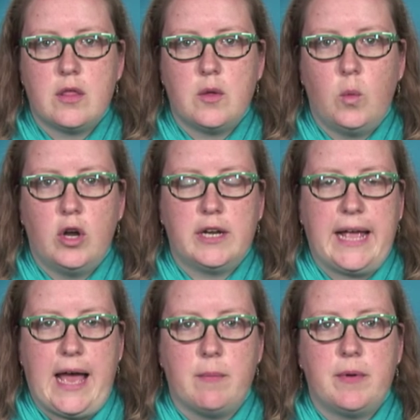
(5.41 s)
The word
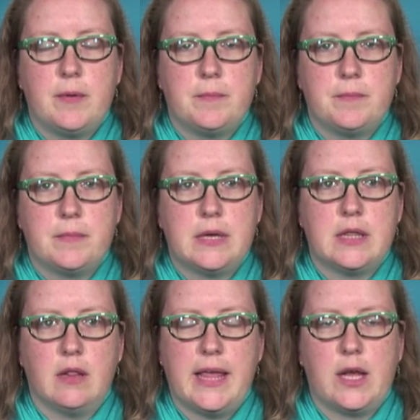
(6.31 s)
gap,
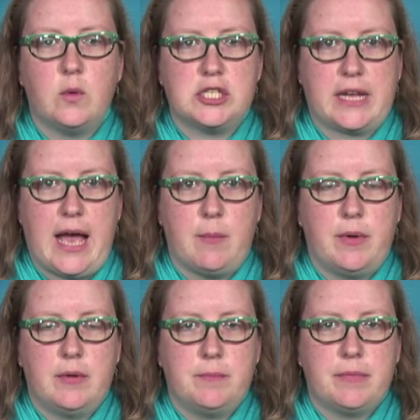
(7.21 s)
the language gap.
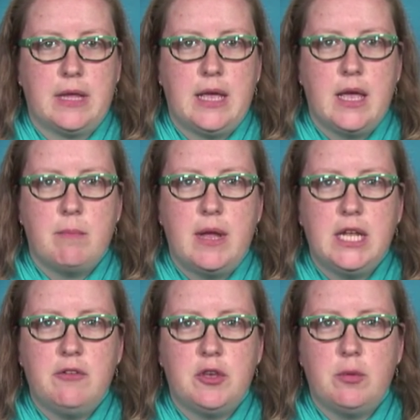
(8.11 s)

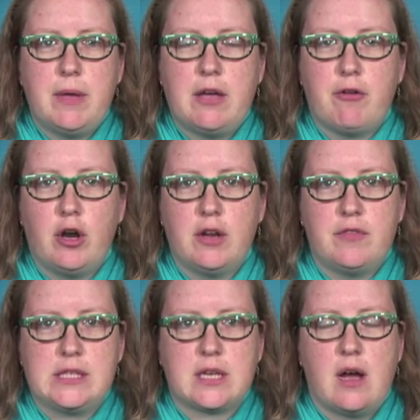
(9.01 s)
Many of you may have heard of
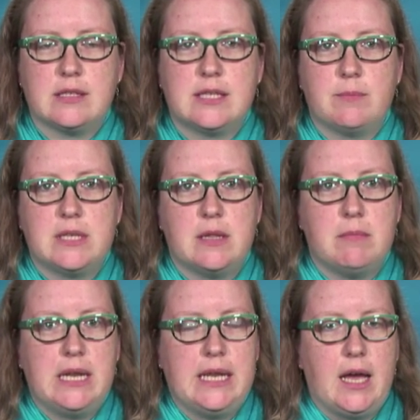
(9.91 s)
this concept in the
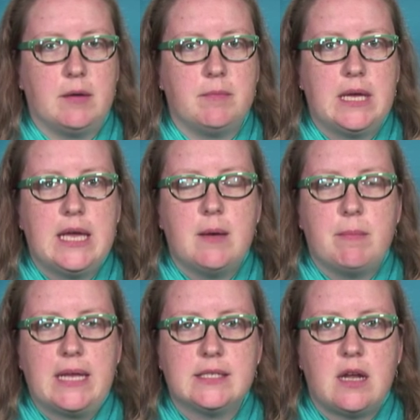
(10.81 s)
media.
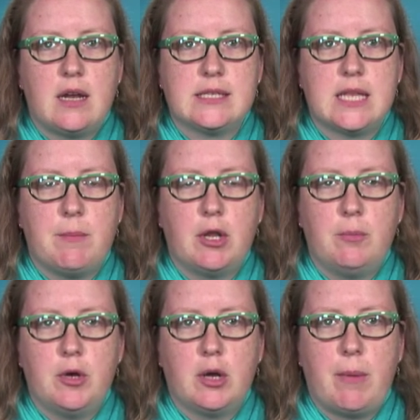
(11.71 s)
Based on a seminal
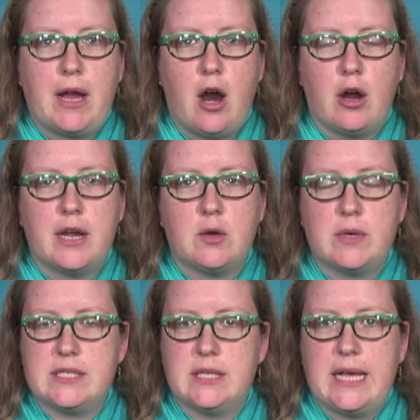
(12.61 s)
book by Hart and
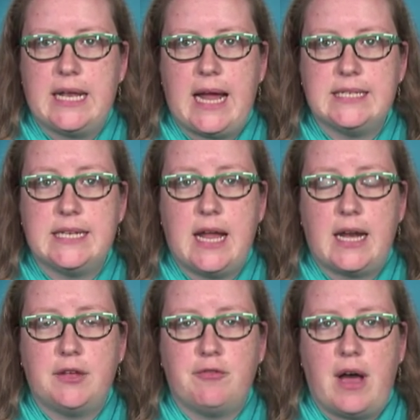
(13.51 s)
Risley in
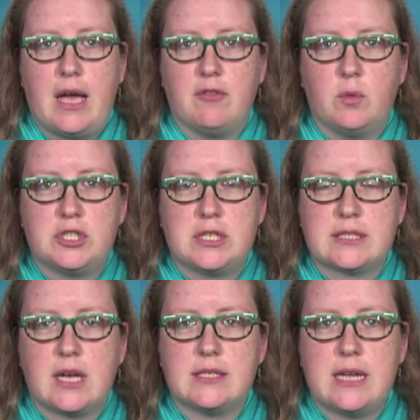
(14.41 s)
1995, which
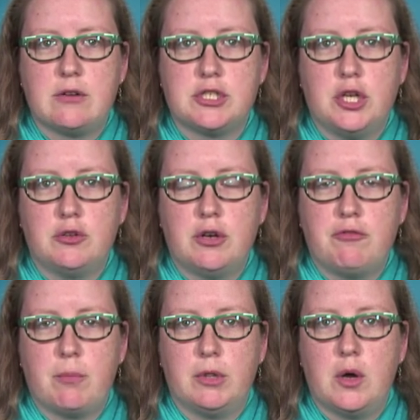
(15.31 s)
discussed how children
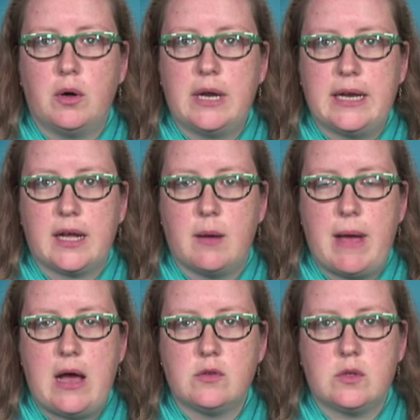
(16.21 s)
from lower-income
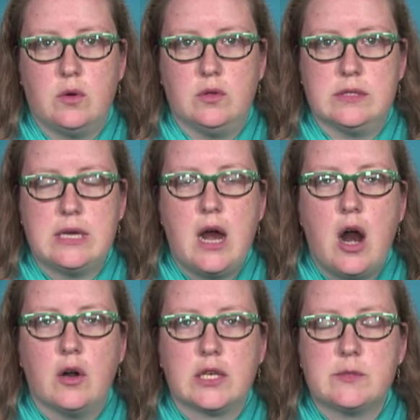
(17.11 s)
households
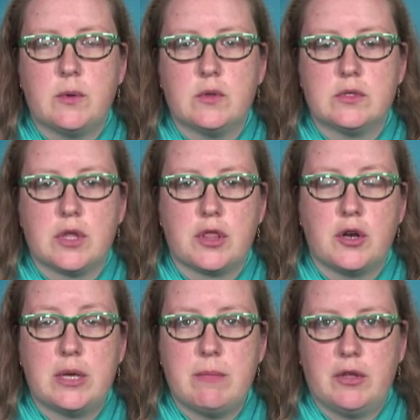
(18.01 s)
are exposed to
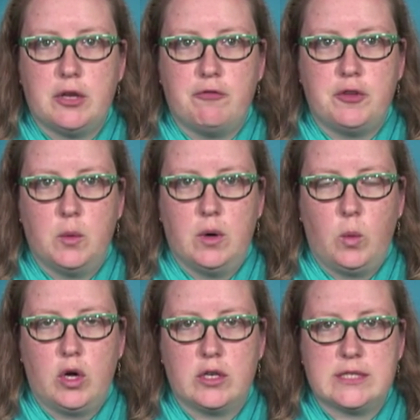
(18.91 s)
30 million fewer
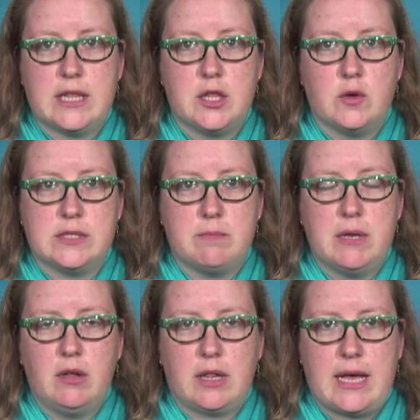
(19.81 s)
words than those in
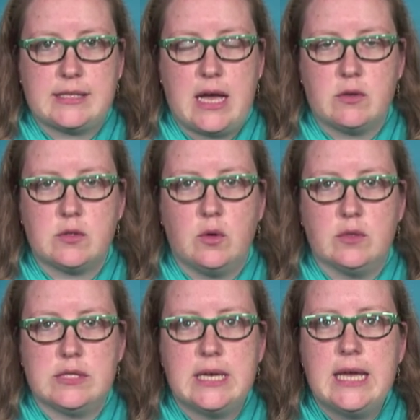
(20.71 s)
middle-class
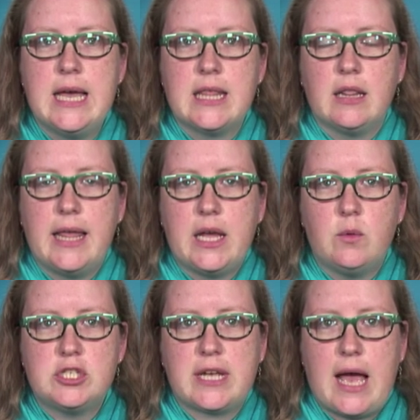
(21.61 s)
households, the
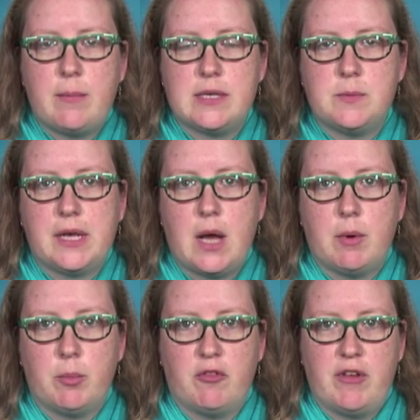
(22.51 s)
language gap has become
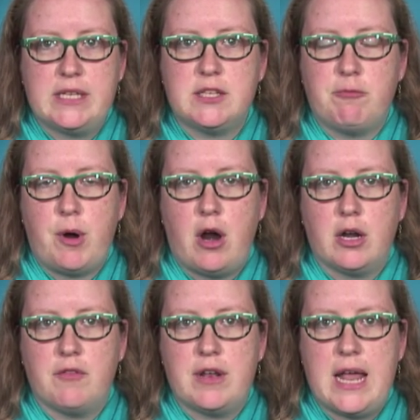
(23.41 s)
a pervasive
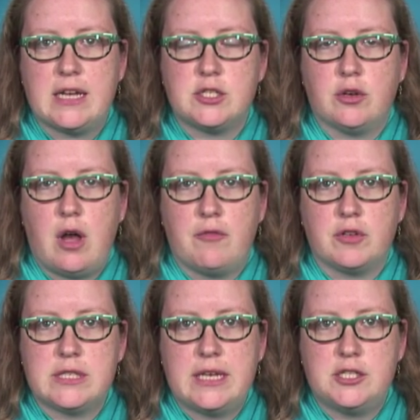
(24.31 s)
part of a national
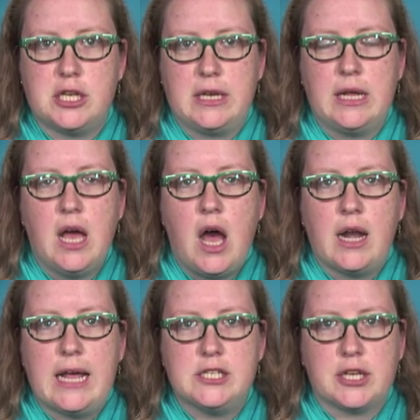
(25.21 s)
conversation
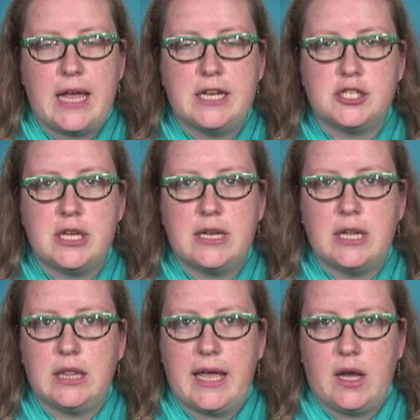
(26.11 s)
on education,
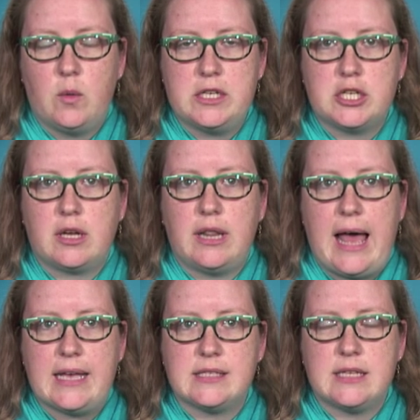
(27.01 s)
language,
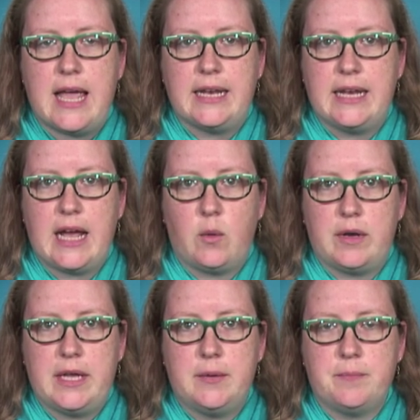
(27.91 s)
class, and
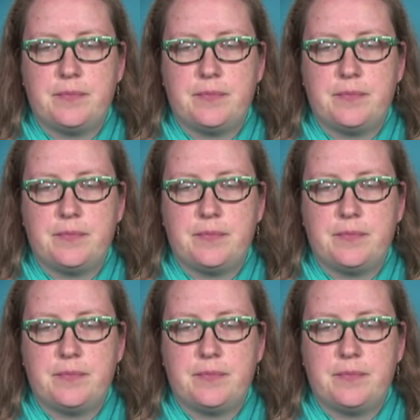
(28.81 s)
inequity.